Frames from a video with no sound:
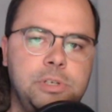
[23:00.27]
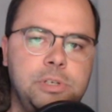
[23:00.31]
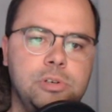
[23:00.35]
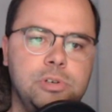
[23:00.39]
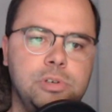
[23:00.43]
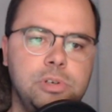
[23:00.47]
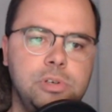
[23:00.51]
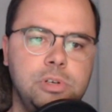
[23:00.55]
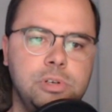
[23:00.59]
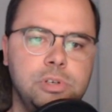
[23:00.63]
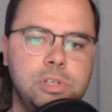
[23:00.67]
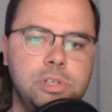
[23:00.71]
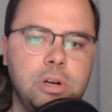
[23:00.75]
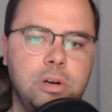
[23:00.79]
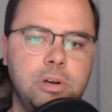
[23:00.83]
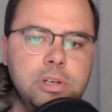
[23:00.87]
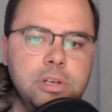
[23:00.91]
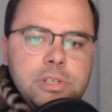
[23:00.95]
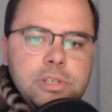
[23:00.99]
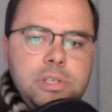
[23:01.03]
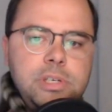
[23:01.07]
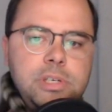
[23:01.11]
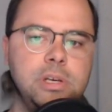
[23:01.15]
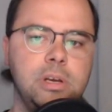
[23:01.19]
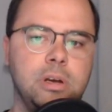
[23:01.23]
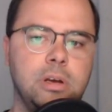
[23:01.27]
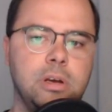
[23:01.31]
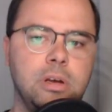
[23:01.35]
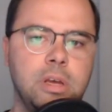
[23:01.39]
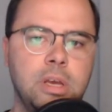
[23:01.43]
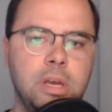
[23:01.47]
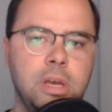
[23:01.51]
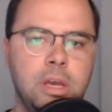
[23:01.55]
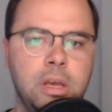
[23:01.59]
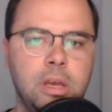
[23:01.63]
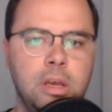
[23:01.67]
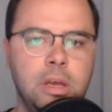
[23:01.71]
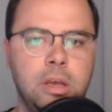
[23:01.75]
you're starting to see a
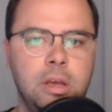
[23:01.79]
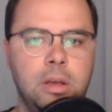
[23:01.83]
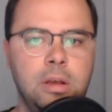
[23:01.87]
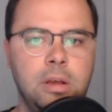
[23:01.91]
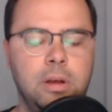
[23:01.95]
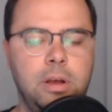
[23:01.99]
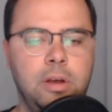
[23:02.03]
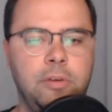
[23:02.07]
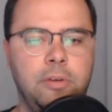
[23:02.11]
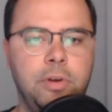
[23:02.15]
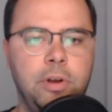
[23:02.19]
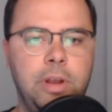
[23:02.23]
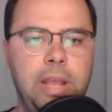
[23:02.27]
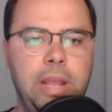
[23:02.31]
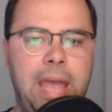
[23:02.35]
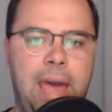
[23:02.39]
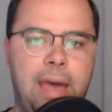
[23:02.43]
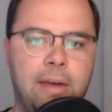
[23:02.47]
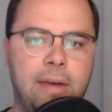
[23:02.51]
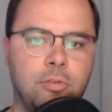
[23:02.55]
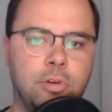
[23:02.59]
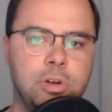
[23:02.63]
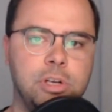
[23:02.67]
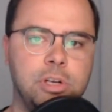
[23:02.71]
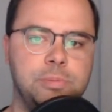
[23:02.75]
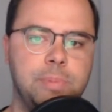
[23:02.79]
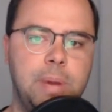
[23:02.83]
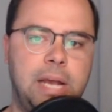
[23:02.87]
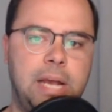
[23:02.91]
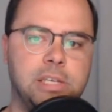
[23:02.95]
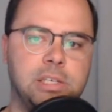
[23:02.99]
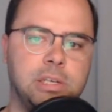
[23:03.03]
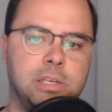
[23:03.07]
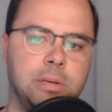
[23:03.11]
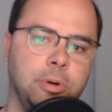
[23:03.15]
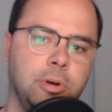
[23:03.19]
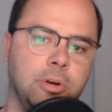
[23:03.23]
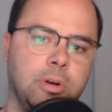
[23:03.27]
very average
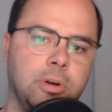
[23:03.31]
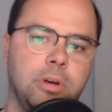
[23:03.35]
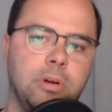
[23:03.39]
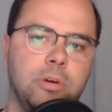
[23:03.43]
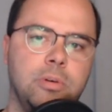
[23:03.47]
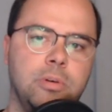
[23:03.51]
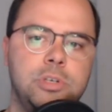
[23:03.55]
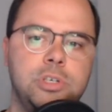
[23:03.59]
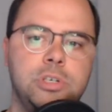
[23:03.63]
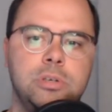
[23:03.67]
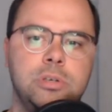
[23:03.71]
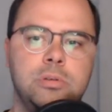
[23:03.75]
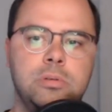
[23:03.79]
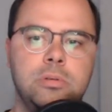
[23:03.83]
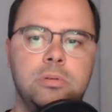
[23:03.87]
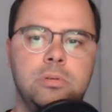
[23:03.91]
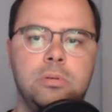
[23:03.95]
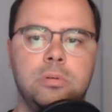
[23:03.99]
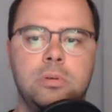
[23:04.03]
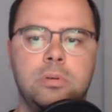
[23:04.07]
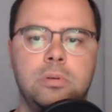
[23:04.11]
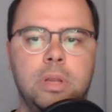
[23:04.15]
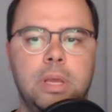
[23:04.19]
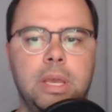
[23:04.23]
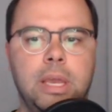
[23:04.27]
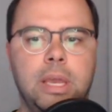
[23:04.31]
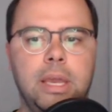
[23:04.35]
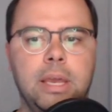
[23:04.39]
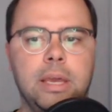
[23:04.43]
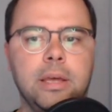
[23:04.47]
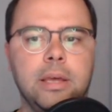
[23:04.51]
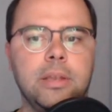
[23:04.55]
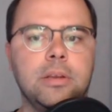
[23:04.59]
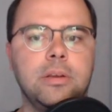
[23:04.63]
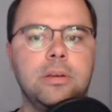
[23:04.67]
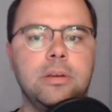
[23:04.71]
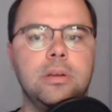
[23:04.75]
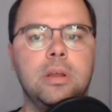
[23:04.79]
basketball coach.
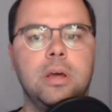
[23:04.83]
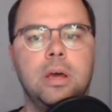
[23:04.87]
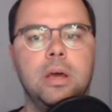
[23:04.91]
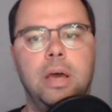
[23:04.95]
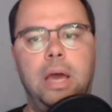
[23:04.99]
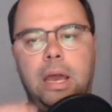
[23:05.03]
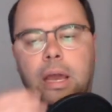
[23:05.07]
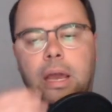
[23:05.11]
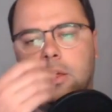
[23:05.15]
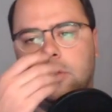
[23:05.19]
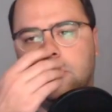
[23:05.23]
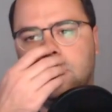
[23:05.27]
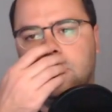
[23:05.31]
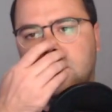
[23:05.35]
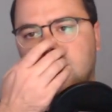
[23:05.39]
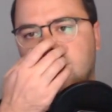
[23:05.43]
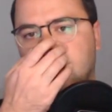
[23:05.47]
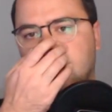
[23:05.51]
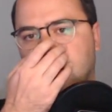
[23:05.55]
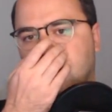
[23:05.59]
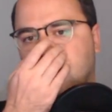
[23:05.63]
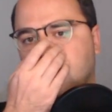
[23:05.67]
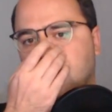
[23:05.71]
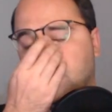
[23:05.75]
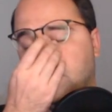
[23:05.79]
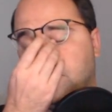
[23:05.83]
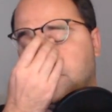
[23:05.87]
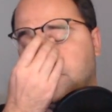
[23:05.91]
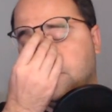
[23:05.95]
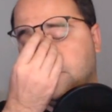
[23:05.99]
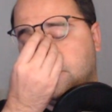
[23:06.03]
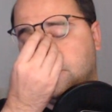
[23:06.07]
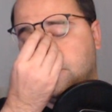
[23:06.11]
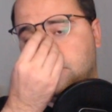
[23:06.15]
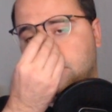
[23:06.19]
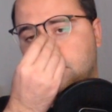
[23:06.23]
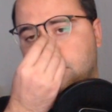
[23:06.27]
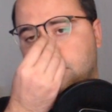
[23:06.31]
And I think
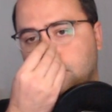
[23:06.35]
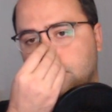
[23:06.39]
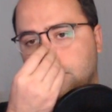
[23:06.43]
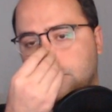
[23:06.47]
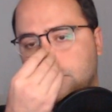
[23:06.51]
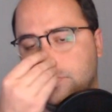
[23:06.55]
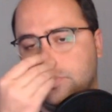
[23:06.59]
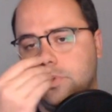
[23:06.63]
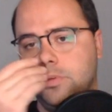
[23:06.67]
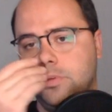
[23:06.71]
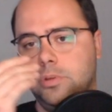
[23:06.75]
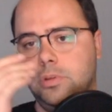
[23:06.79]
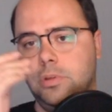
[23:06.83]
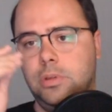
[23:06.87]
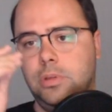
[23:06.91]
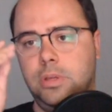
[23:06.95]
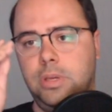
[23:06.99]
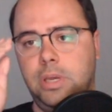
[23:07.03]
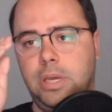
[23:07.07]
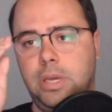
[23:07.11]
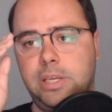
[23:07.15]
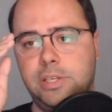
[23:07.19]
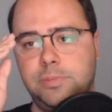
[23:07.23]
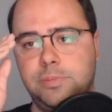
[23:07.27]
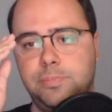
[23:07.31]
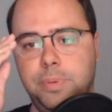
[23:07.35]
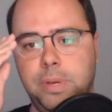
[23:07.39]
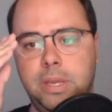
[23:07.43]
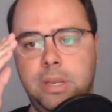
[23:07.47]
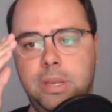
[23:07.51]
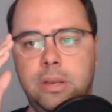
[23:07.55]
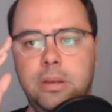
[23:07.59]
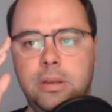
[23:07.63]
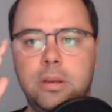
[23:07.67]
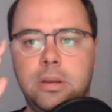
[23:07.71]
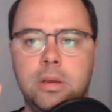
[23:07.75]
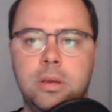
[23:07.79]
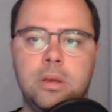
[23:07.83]
it has
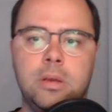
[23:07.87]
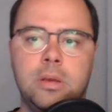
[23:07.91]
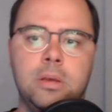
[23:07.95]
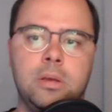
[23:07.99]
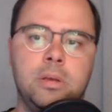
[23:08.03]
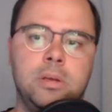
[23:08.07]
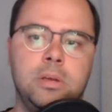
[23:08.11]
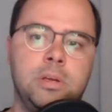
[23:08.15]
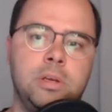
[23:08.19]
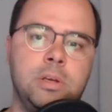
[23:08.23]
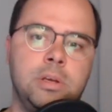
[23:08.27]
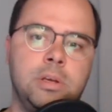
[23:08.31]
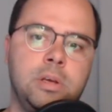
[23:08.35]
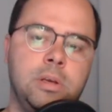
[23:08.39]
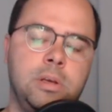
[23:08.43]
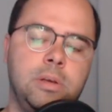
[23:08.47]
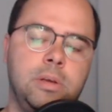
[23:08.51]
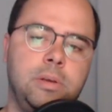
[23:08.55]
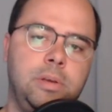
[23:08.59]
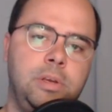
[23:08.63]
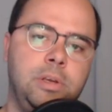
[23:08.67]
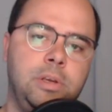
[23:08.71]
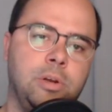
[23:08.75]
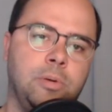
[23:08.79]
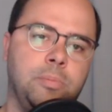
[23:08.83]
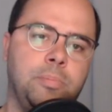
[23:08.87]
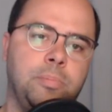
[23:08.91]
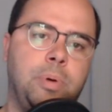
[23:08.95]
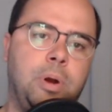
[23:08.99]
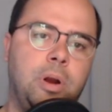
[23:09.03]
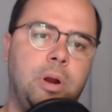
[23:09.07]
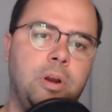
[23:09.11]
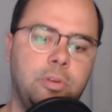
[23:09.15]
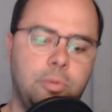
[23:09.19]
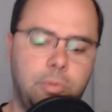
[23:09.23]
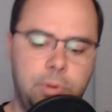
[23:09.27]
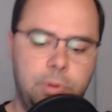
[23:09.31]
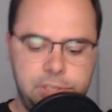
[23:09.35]
been, part
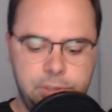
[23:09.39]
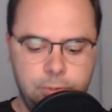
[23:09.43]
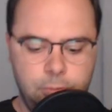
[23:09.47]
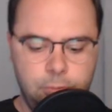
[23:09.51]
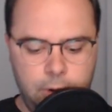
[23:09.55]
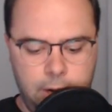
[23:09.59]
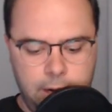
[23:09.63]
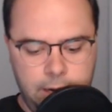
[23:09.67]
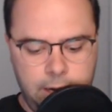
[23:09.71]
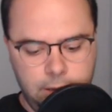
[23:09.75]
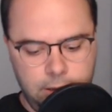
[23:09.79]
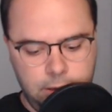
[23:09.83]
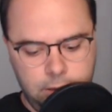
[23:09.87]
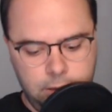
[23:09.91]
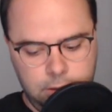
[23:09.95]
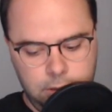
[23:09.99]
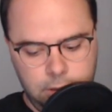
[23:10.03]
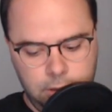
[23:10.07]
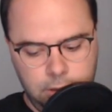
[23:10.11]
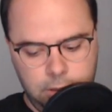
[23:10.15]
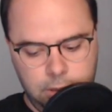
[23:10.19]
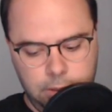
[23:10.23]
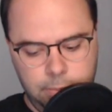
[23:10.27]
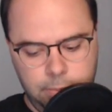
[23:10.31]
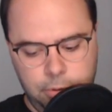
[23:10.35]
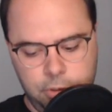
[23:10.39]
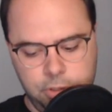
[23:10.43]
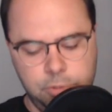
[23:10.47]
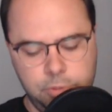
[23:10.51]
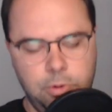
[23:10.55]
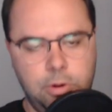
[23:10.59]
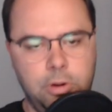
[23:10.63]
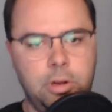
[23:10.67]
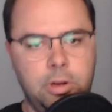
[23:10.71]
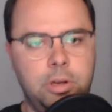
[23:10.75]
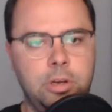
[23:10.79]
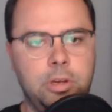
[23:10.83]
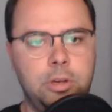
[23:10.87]
of the reason why the Clippers
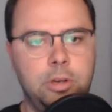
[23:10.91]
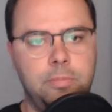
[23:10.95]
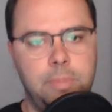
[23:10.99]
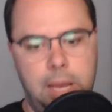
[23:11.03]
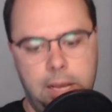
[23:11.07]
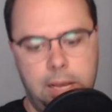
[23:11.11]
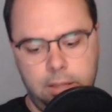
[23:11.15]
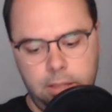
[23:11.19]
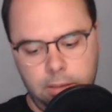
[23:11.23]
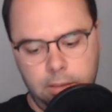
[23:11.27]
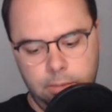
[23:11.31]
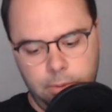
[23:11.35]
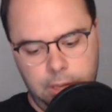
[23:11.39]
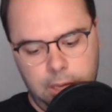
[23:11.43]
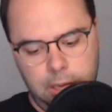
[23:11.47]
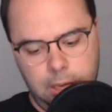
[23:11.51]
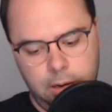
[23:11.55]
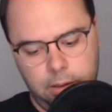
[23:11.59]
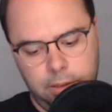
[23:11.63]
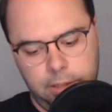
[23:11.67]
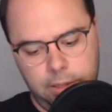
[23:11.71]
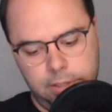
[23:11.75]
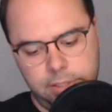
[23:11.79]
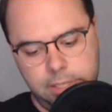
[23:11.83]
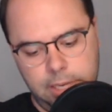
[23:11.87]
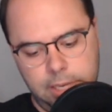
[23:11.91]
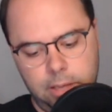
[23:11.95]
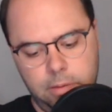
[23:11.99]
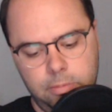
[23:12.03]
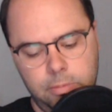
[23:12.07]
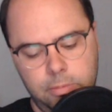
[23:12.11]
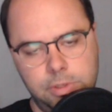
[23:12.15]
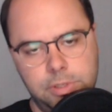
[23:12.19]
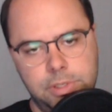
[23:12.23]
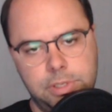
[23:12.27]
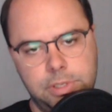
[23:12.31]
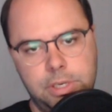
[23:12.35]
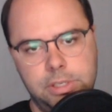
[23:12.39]
weren't good back then when they had all that talent
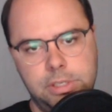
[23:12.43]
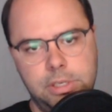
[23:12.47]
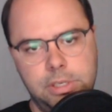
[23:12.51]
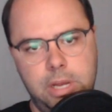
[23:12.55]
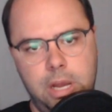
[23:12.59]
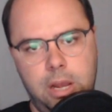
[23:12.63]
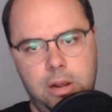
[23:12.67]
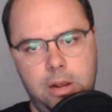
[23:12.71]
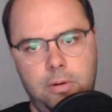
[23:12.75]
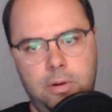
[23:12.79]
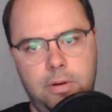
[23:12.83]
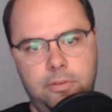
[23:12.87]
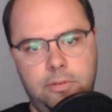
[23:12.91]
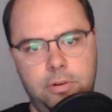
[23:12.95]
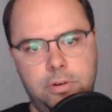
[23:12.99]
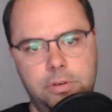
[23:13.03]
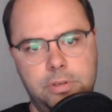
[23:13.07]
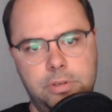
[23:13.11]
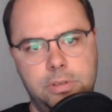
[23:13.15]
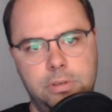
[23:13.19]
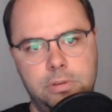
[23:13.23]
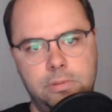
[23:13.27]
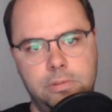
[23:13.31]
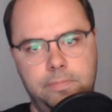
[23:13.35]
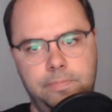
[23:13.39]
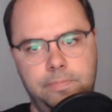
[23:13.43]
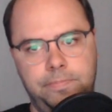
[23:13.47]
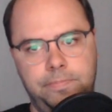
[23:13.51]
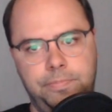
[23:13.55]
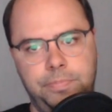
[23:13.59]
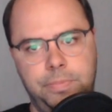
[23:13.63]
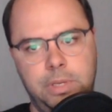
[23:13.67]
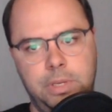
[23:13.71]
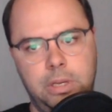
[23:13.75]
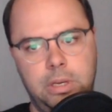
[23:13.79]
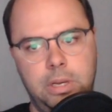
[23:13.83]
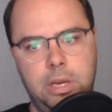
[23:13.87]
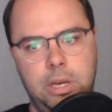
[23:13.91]
was because of Doc Rivers.
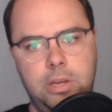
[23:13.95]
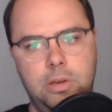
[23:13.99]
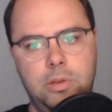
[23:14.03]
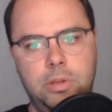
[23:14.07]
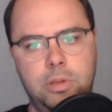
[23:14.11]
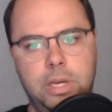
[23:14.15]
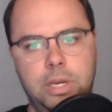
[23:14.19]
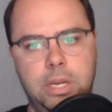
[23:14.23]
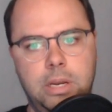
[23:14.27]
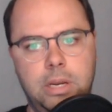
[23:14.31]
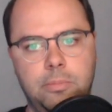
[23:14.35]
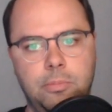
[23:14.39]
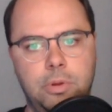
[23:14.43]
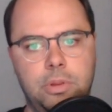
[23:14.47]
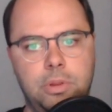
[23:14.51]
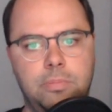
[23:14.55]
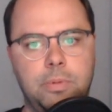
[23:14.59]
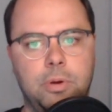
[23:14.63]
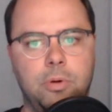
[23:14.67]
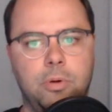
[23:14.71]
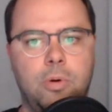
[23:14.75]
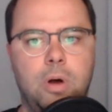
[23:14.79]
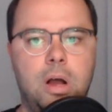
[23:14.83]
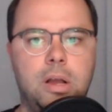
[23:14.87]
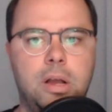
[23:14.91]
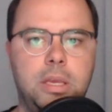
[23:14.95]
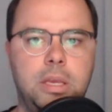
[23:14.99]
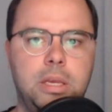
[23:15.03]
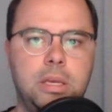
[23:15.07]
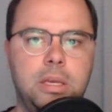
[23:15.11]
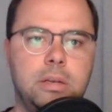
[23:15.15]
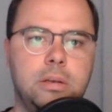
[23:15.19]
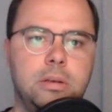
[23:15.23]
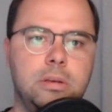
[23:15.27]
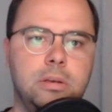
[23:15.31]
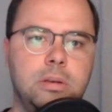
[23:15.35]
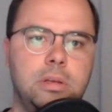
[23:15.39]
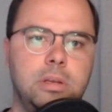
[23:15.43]
And now you look at him with Milwaukee
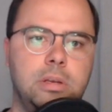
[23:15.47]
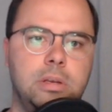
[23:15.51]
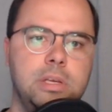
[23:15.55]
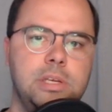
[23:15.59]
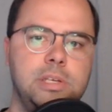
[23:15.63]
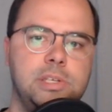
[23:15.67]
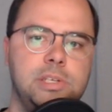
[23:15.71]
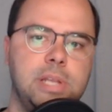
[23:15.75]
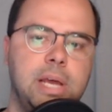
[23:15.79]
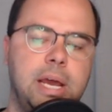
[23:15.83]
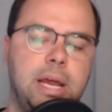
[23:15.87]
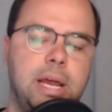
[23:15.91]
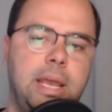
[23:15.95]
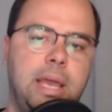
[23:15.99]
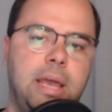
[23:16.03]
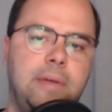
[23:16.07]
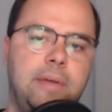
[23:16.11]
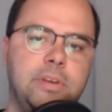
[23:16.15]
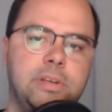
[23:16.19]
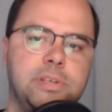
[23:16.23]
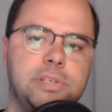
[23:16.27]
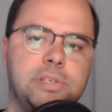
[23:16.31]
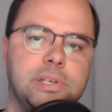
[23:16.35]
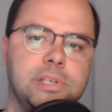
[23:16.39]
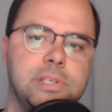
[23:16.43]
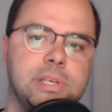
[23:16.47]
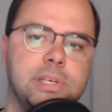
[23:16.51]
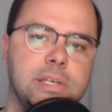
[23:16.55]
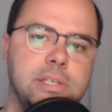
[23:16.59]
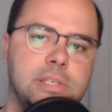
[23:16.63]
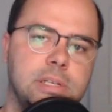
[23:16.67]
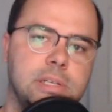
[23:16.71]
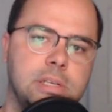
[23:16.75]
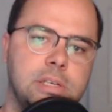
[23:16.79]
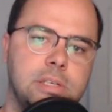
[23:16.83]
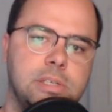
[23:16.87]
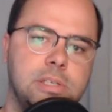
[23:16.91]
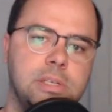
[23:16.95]
and he's not having success
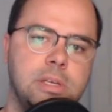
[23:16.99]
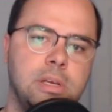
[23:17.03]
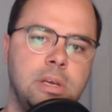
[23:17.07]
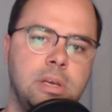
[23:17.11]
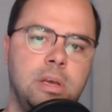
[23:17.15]
and he's